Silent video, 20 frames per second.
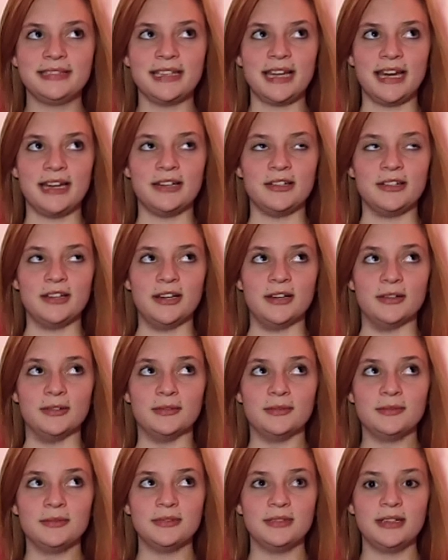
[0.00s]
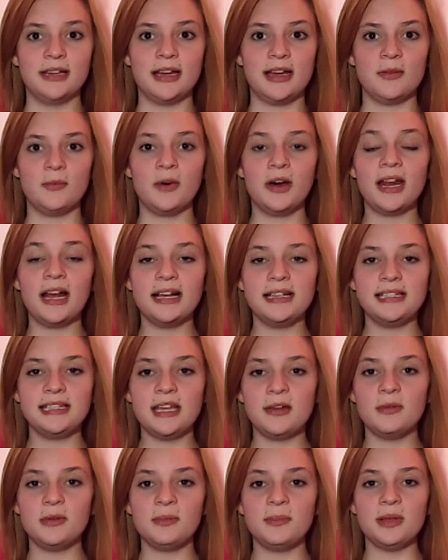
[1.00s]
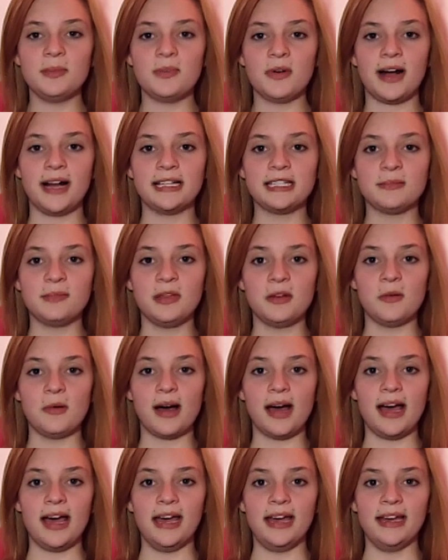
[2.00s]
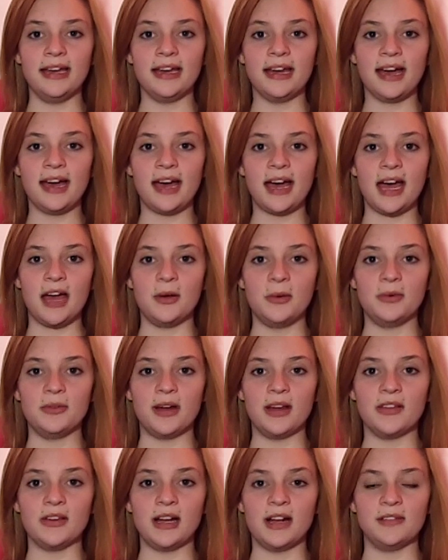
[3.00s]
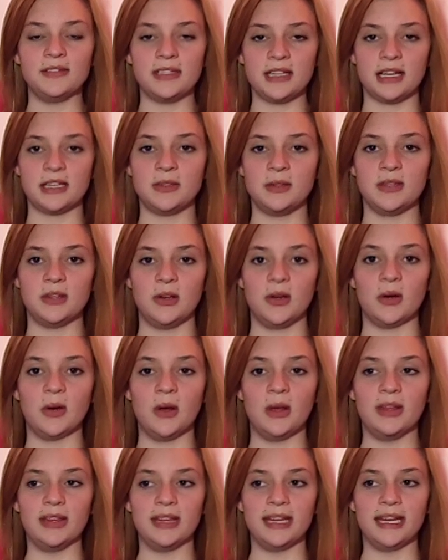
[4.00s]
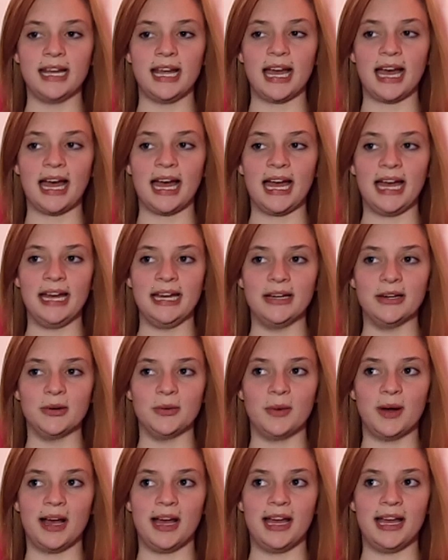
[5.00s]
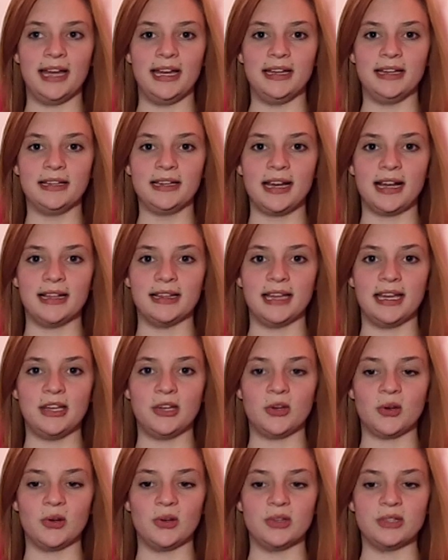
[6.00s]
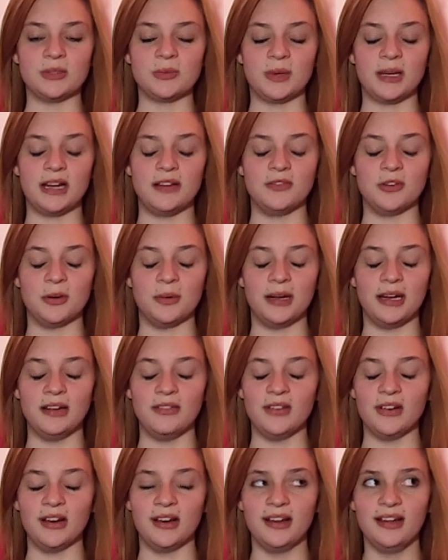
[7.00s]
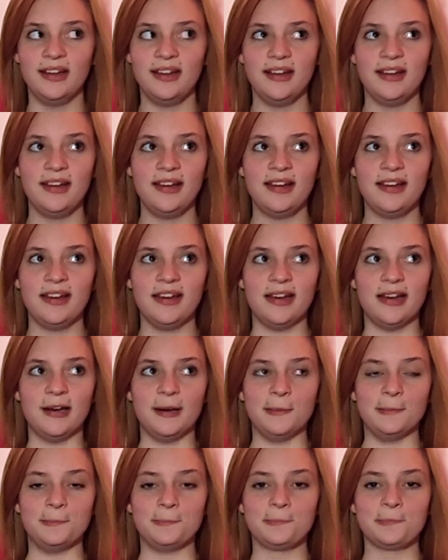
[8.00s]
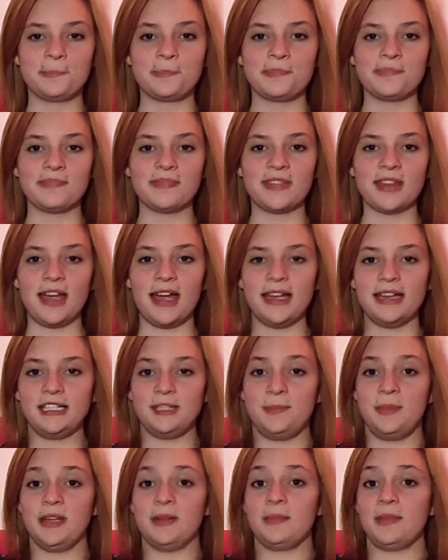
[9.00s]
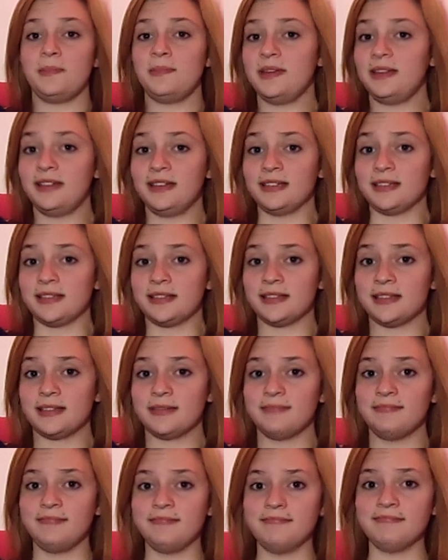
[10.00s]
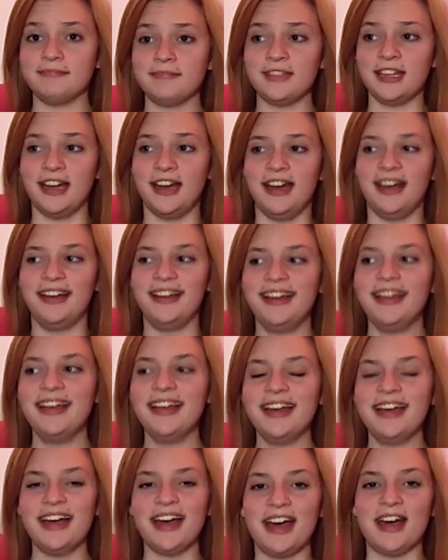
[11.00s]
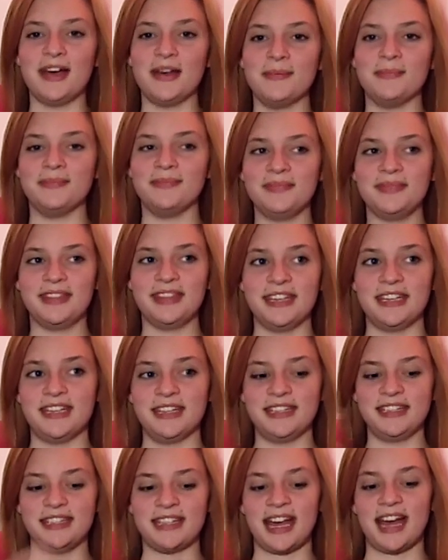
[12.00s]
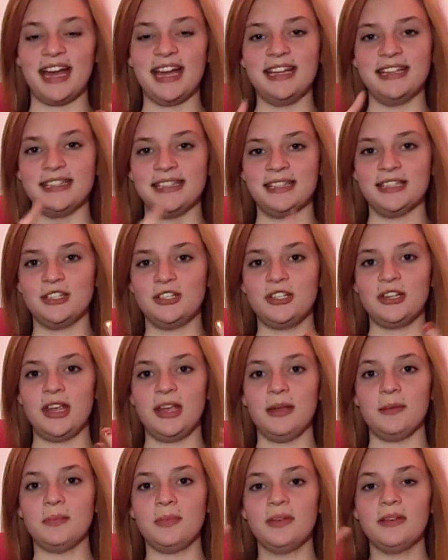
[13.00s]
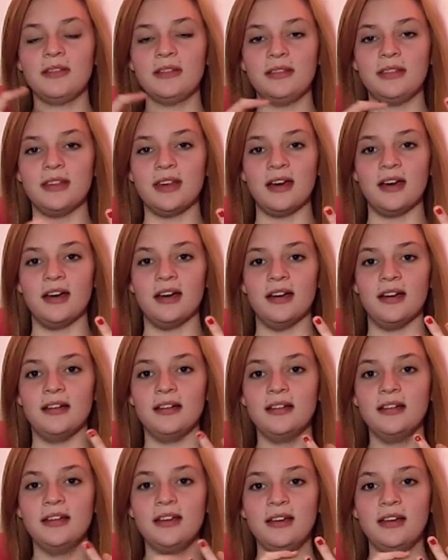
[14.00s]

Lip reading: don't know. What I say when people ask me why I would rather have sex with a girl than a guy, or why I like girls, whatever, I get to pick my penis. The size, the shape, the